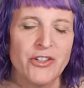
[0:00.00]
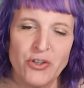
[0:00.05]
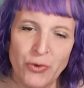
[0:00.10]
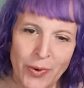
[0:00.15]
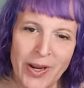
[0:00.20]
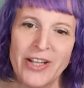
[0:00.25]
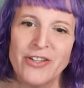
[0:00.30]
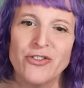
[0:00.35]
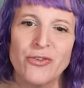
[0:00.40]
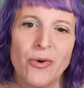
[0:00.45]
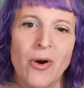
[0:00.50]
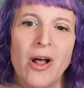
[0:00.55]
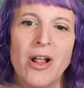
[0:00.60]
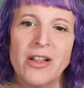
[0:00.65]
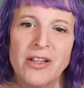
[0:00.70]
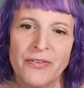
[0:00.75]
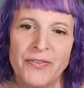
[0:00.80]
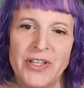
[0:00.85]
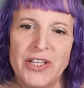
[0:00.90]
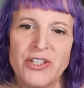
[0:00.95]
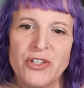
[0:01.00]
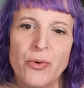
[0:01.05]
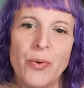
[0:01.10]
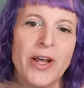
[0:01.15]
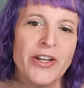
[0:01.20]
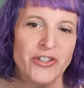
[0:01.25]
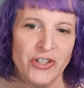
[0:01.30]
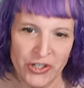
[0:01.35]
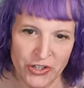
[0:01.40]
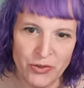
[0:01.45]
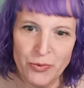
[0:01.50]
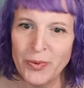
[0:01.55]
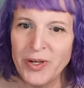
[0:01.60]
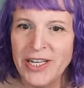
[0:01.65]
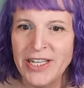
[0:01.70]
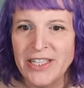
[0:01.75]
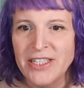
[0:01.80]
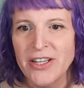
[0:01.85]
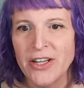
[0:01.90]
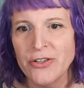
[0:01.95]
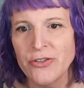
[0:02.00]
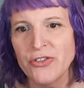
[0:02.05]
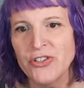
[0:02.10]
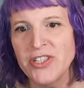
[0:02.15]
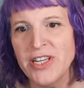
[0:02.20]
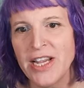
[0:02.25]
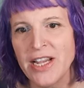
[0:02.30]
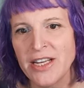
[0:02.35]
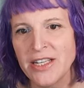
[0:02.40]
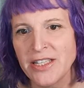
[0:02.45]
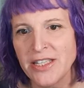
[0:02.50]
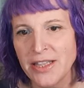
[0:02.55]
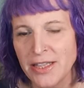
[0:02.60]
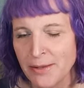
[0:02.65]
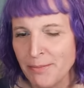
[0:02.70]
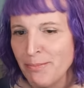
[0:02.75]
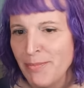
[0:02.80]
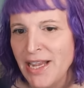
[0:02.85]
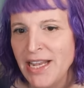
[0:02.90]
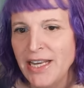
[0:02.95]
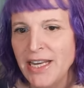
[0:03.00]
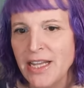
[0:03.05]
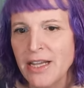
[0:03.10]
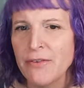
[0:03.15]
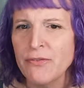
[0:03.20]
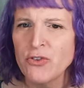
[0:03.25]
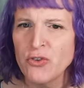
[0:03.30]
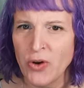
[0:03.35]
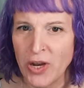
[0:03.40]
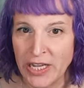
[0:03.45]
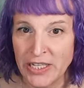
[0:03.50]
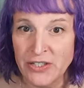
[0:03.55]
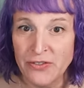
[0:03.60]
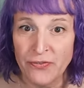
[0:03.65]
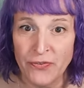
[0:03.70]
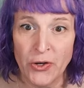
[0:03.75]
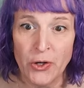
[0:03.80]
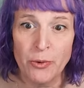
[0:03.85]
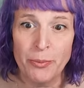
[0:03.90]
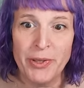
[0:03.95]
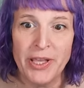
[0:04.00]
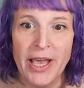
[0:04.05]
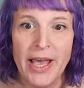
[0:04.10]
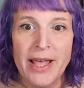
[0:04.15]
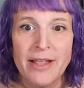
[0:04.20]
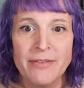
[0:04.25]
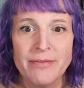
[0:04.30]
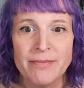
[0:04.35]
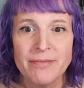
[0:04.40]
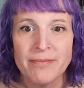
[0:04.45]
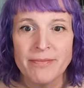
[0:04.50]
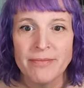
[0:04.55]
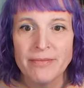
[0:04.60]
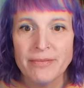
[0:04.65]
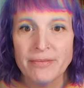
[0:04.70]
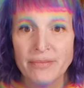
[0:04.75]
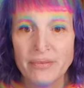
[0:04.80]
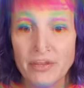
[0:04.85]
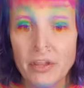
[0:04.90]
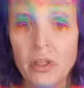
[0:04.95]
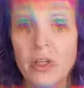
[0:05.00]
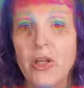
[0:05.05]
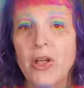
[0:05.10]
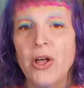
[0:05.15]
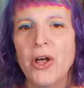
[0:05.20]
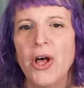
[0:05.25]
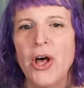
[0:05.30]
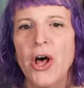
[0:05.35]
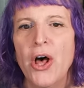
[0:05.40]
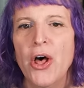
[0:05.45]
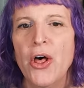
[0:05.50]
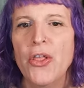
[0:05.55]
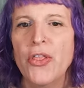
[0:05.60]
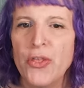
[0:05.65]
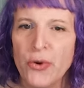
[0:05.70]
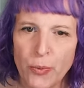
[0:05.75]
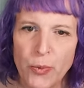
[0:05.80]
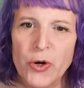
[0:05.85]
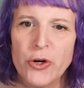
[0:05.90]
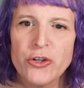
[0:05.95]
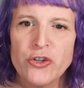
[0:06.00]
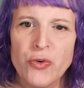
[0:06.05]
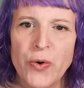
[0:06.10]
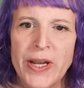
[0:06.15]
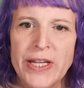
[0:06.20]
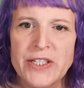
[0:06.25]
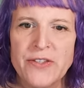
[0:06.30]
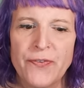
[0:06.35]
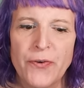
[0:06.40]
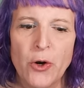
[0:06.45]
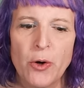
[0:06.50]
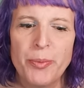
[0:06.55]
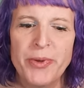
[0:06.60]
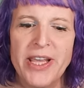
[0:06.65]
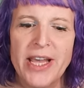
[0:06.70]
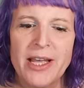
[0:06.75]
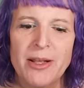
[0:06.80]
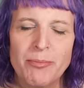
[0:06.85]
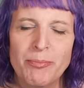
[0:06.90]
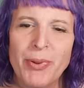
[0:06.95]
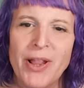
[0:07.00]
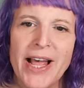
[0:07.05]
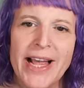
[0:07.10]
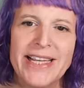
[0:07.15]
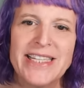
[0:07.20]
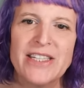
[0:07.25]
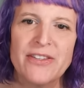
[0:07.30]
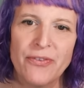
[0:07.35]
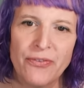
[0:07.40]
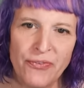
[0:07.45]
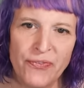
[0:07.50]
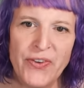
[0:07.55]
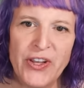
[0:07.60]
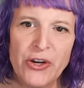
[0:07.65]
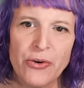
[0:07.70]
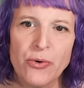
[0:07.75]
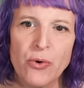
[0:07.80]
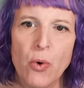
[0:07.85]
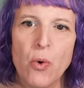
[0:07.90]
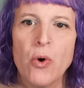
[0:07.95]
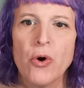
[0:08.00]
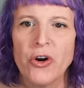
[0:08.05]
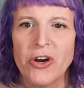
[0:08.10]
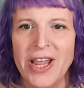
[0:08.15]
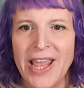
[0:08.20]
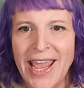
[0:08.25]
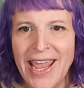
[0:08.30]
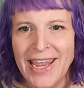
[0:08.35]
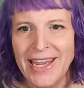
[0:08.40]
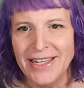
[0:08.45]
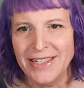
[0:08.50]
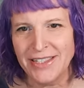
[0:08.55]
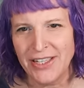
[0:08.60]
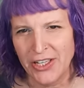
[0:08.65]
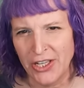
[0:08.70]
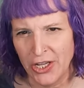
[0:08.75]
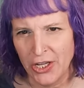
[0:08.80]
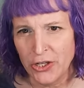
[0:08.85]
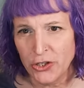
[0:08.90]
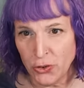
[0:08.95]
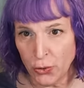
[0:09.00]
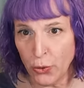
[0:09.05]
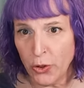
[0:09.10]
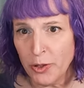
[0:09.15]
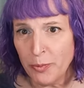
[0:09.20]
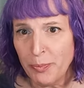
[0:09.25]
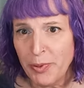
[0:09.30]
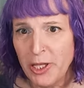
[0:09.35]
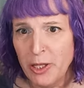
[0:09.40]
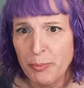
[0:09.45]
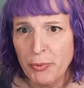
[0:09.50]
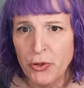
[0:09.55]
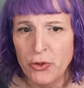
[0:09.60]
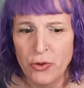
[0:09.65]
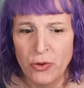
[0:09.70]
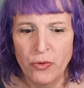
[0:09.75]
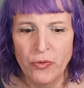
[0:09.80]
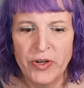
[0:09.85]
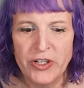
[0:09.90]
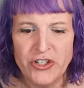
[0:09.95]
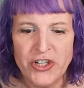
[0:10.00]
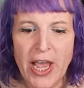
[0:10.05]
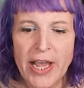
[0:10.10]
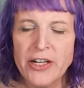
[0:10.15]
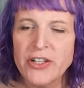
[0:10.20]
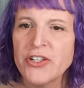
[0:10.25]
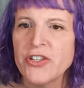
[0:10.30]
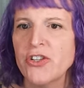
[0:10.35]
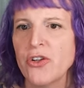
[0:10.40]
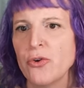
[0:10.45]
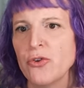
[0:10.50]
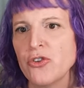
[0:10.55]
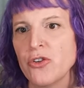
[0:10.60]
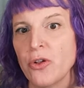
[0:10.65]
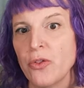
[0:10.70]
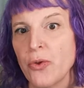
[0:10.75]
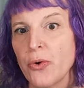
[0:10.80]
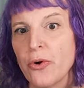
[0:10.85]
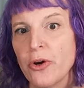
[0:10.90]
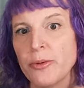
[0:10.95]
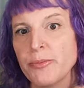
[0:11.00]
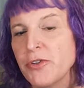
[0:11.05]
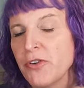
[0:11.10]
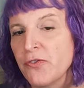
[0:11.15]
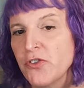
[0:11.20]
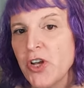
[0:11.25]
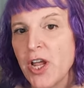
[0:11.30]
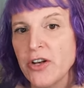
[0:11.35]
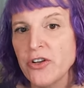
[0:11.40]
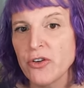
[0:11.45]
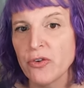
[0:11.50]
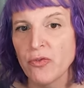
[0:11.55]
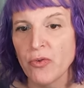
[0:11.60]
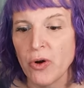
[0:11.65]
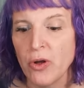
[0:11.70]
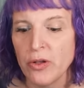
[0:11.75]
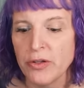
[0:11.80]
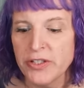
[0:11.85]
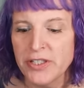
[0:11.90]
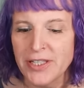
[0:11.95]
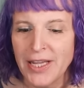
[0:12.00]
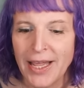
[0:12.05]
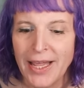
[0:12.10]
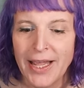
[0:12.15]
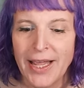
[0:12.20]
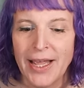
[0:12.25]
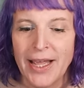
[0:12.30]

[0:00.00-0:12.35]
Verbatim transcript: To answer all of these questions, we need to understand the meaning of transphobia. The word transphobia implies fear or hate toward people who reject social norms of gender roles.